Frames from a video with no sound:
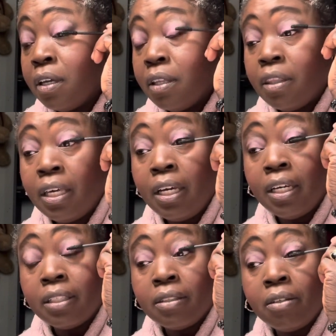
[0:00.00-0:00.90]

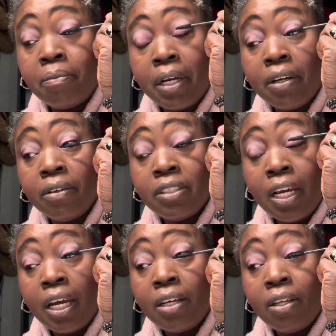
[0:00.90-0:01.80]
things, through my
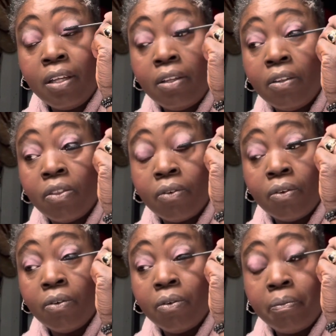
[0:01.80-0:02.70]
channel,
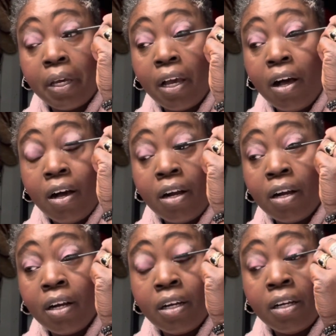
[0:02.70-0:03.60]
through my
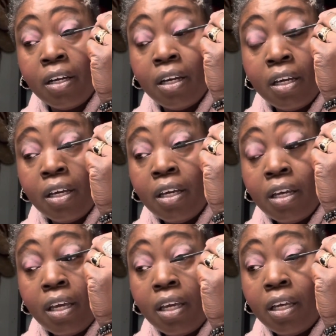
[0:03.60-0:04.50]
art,
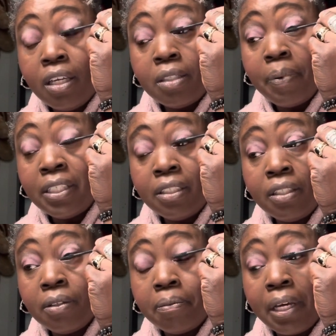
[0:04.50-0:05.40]
especially
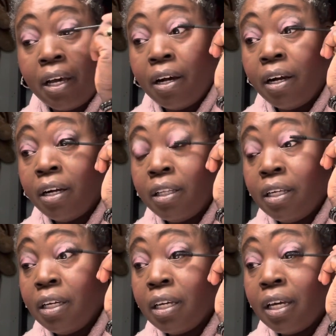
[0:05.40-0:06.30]
through my art.
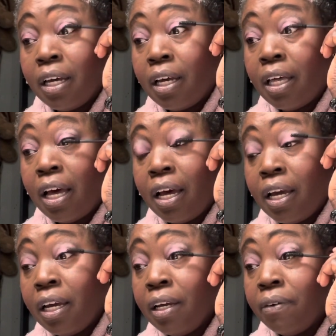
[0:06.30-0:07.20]
Like,
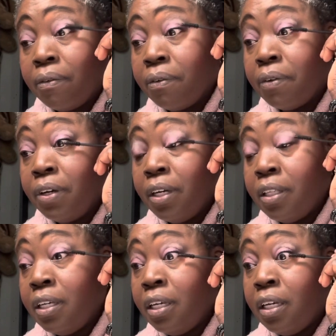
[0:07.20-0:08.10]
I
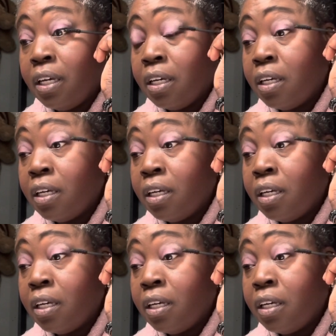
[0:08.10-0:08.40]
really